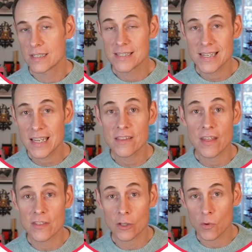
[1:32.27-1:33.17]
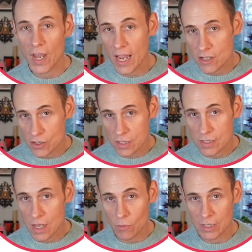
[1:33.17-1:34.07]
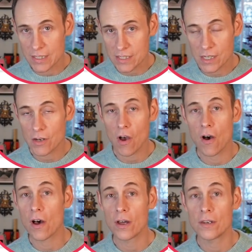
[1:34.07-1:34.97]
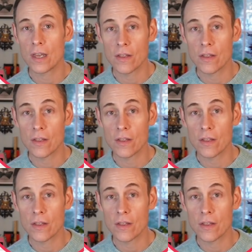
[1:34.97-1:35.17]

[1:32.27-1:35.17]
see that the locations that were listed on